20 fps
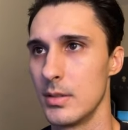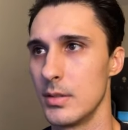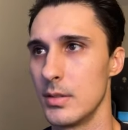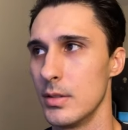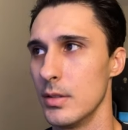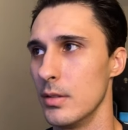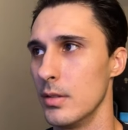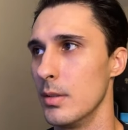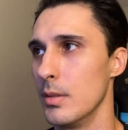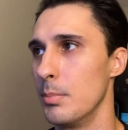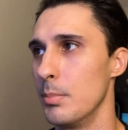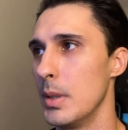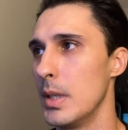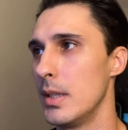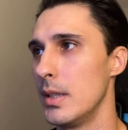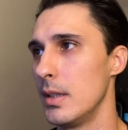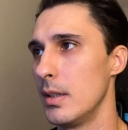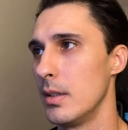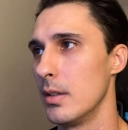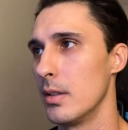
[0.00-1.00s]
so
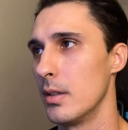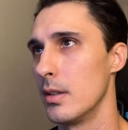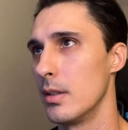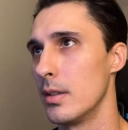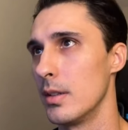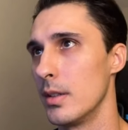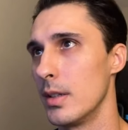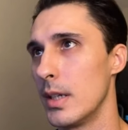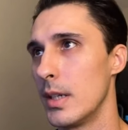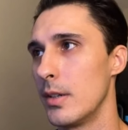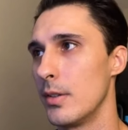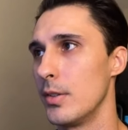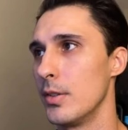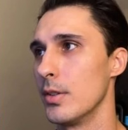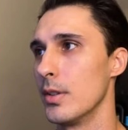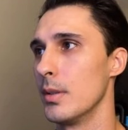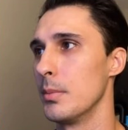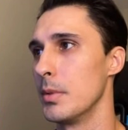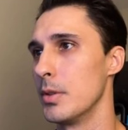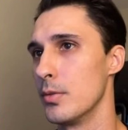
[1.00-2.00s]
depending on how
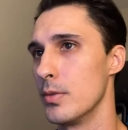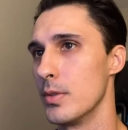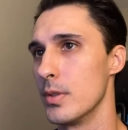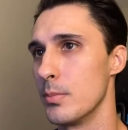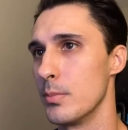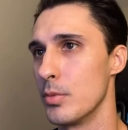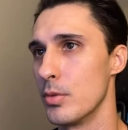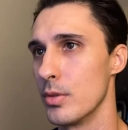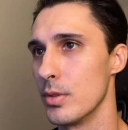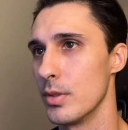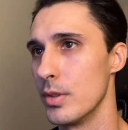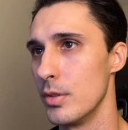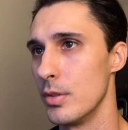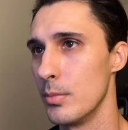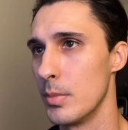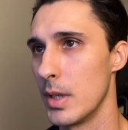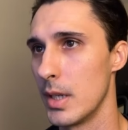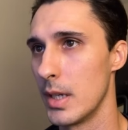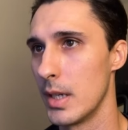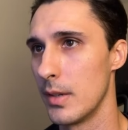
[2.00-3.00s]
your image was imported, you
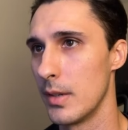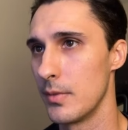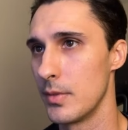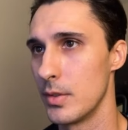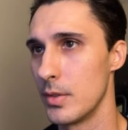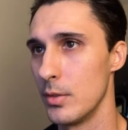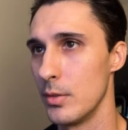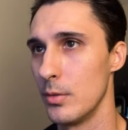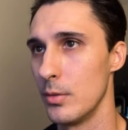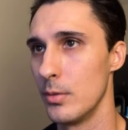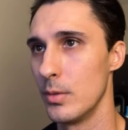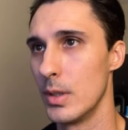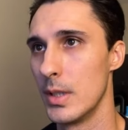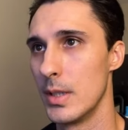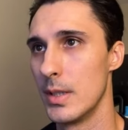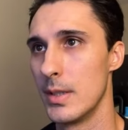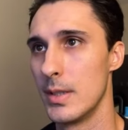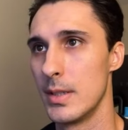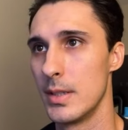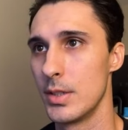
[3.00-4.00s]
might have to
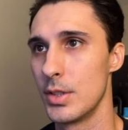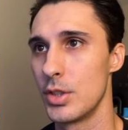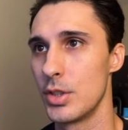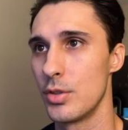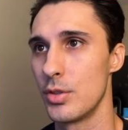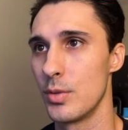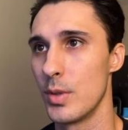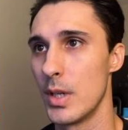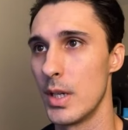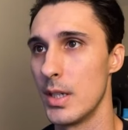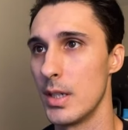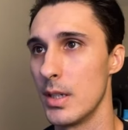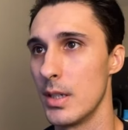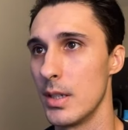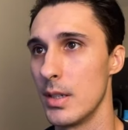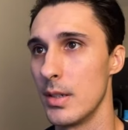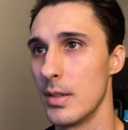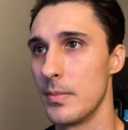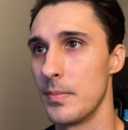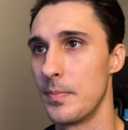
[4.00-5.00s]

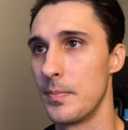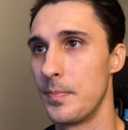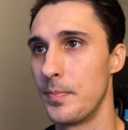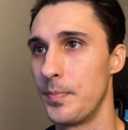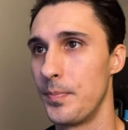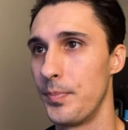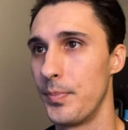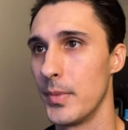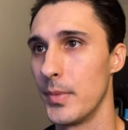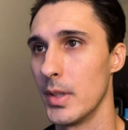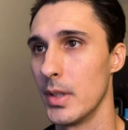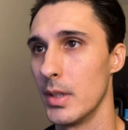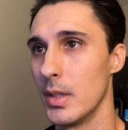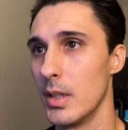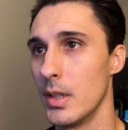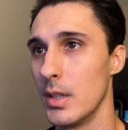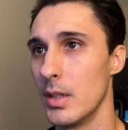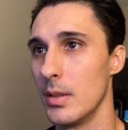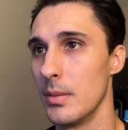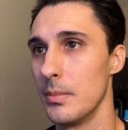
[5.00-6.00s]
straighten,
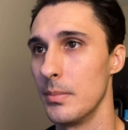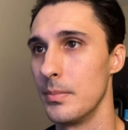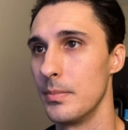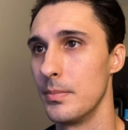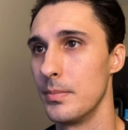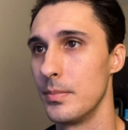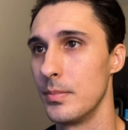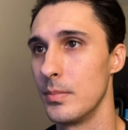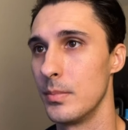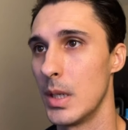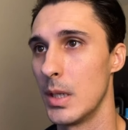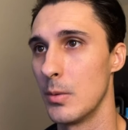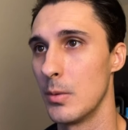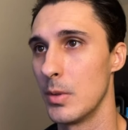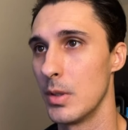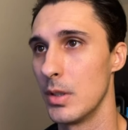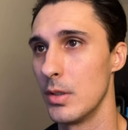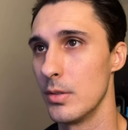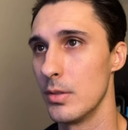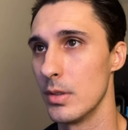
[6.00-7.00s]
might
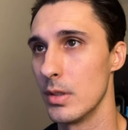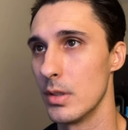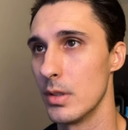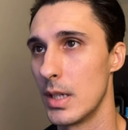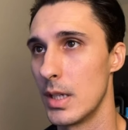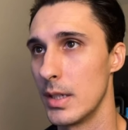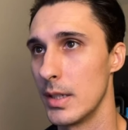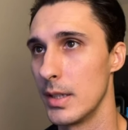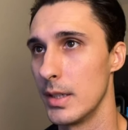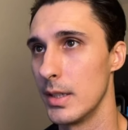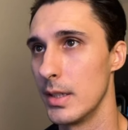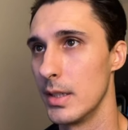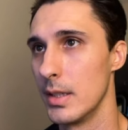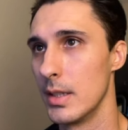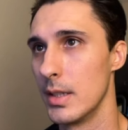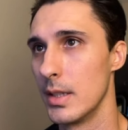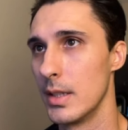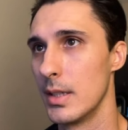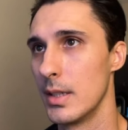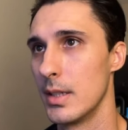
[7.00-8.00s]
want to use a line.
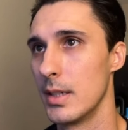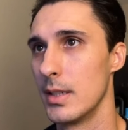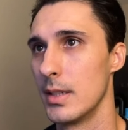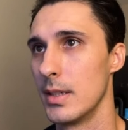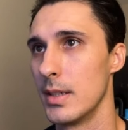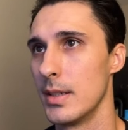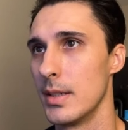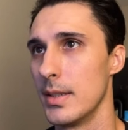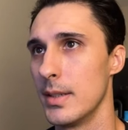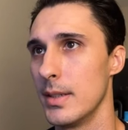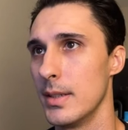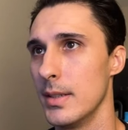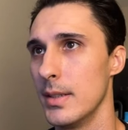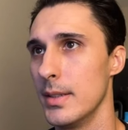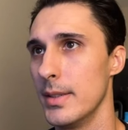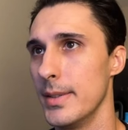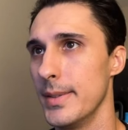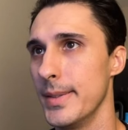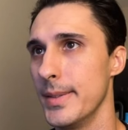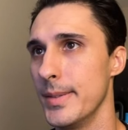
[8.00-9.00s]

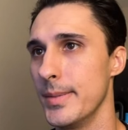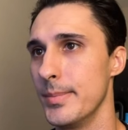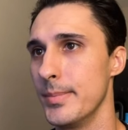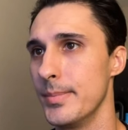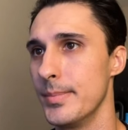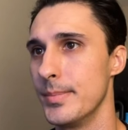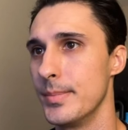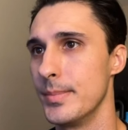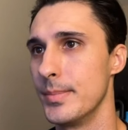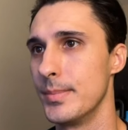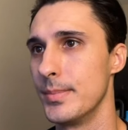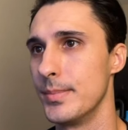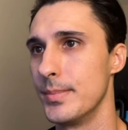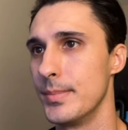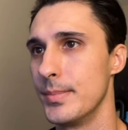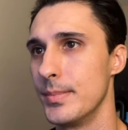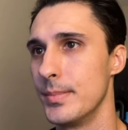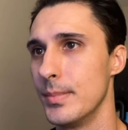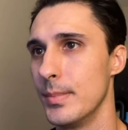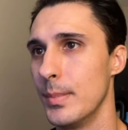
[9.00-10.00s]
But
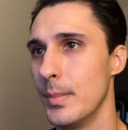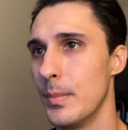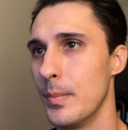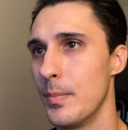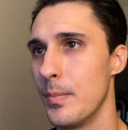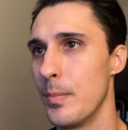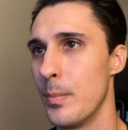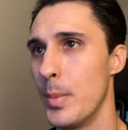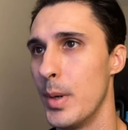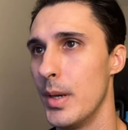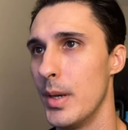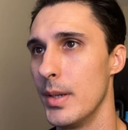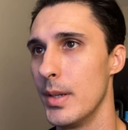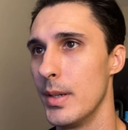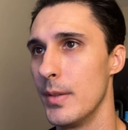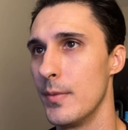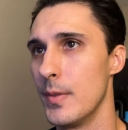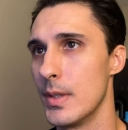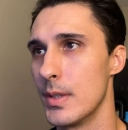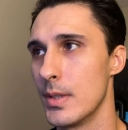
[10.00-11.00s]

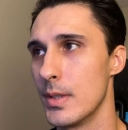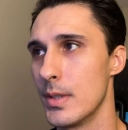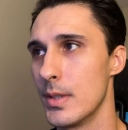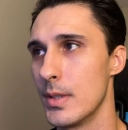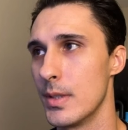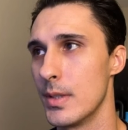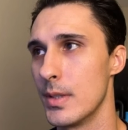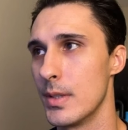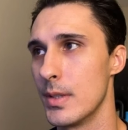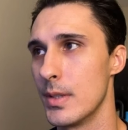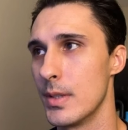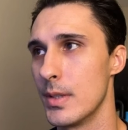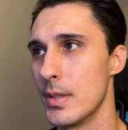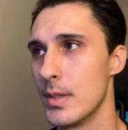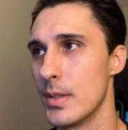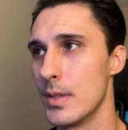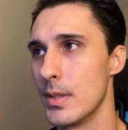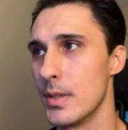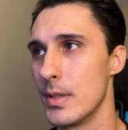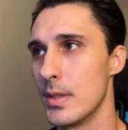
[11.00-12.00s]
if it's looking good
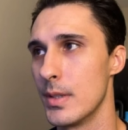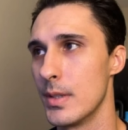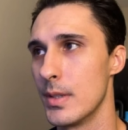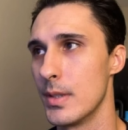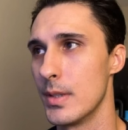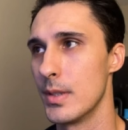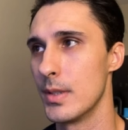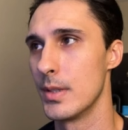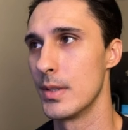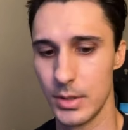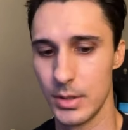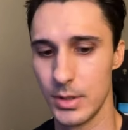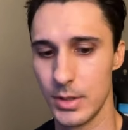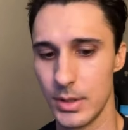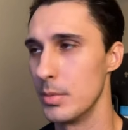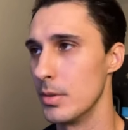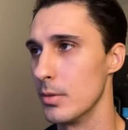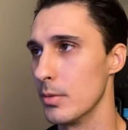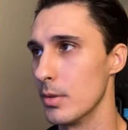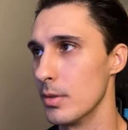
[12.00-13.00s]
and all you have a
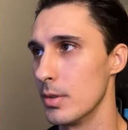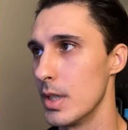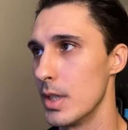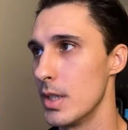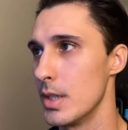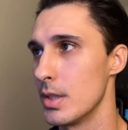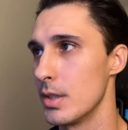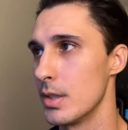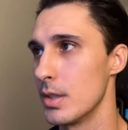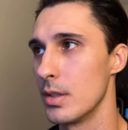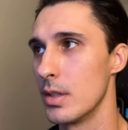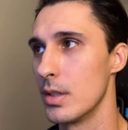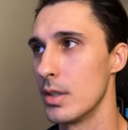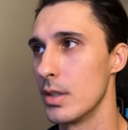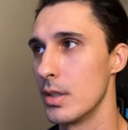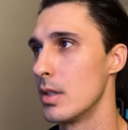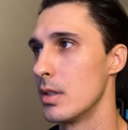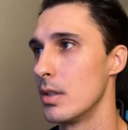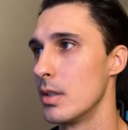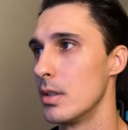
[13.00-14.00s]
little bit of rotation,
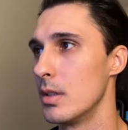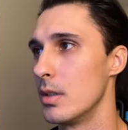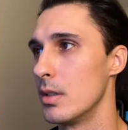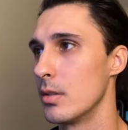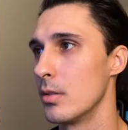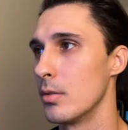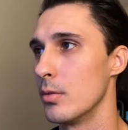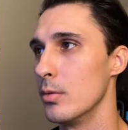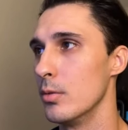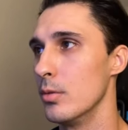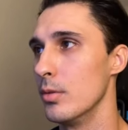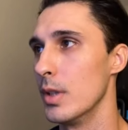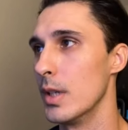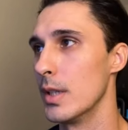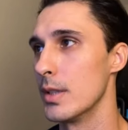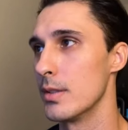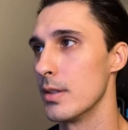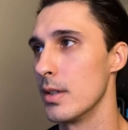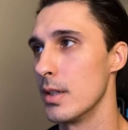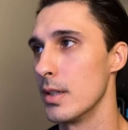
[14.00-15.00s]
cool, that's